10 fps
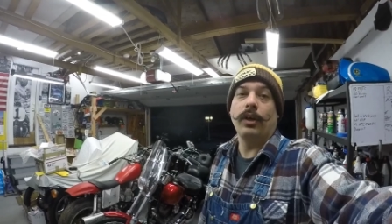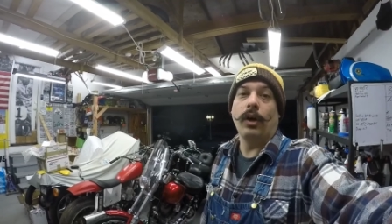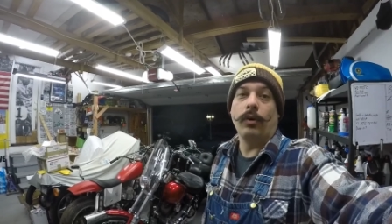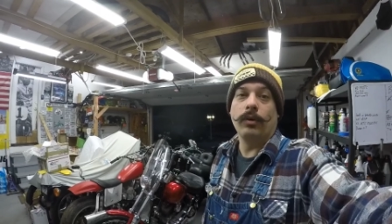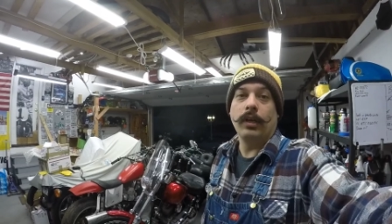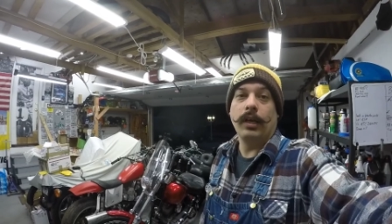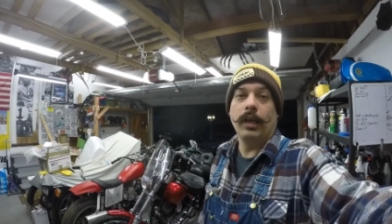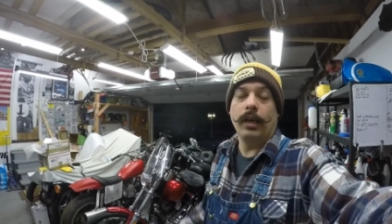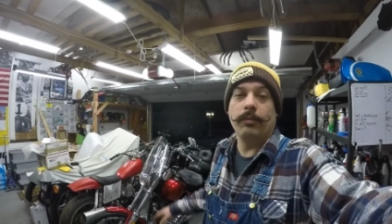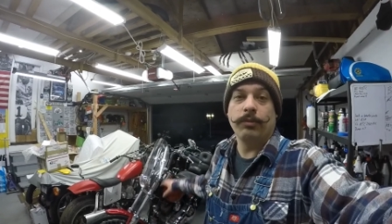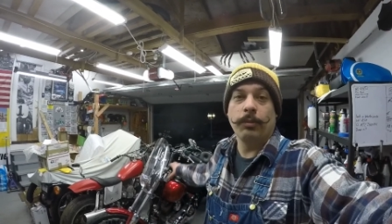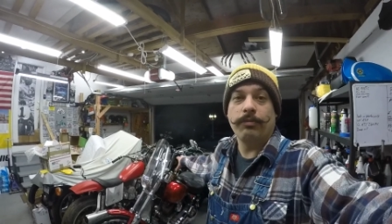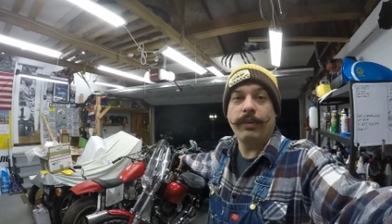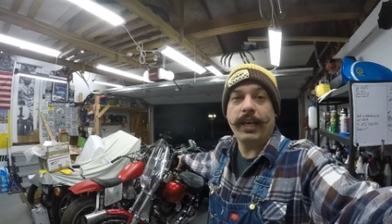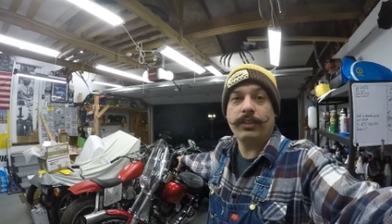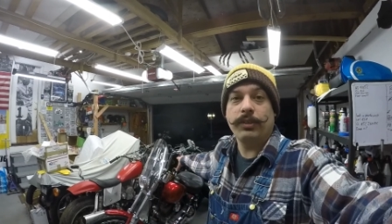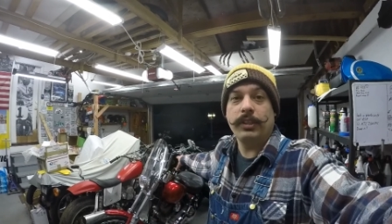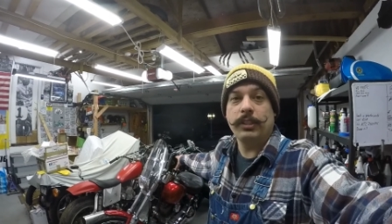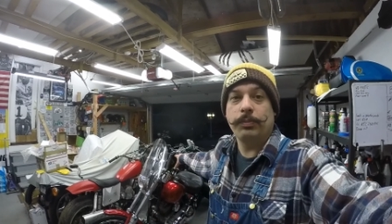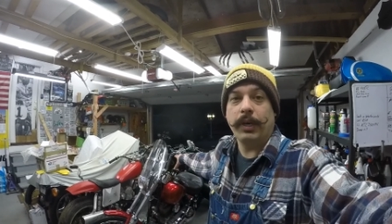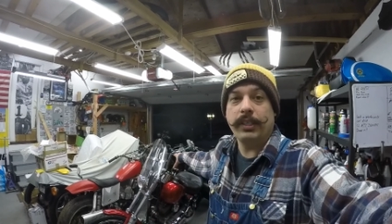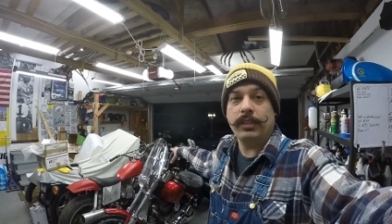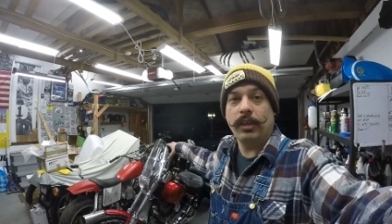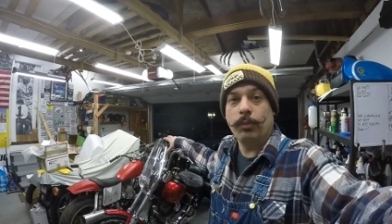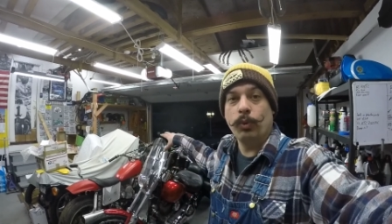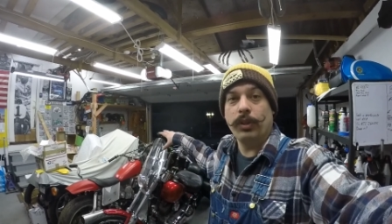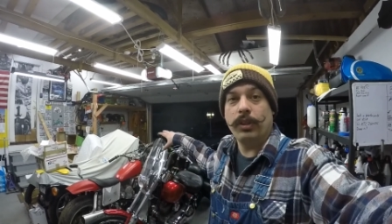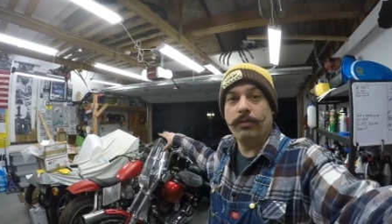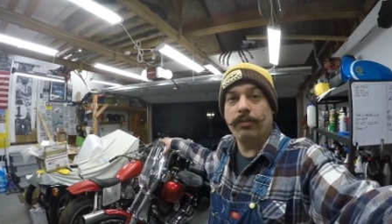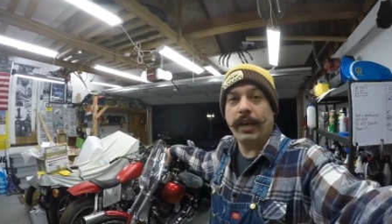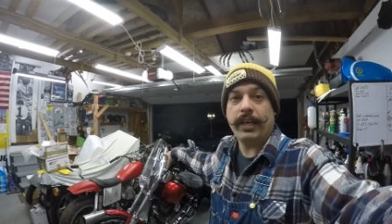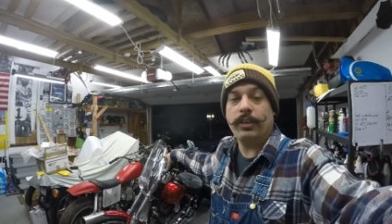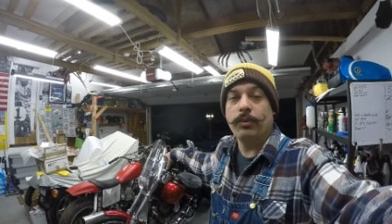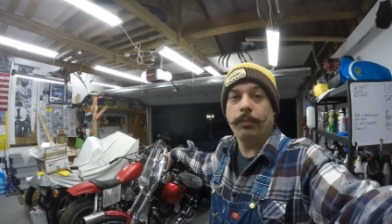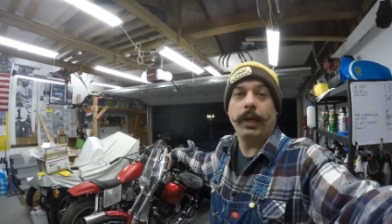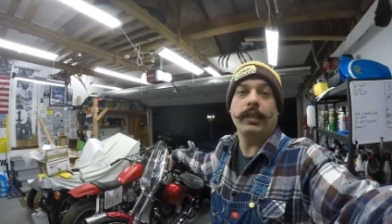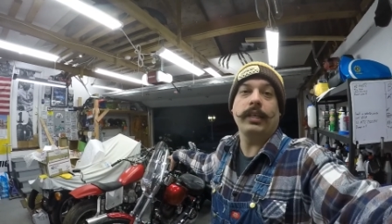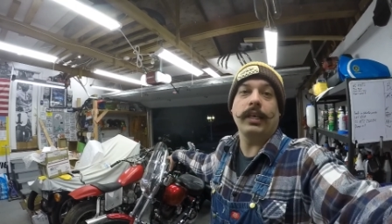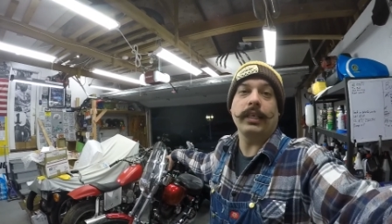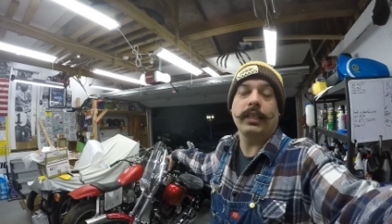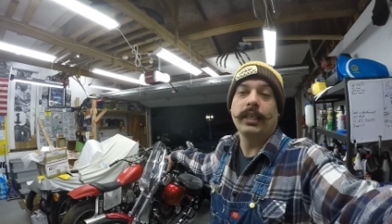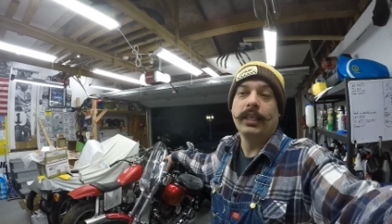know. Um, from the factory, these bikes come with the vacuum petcock.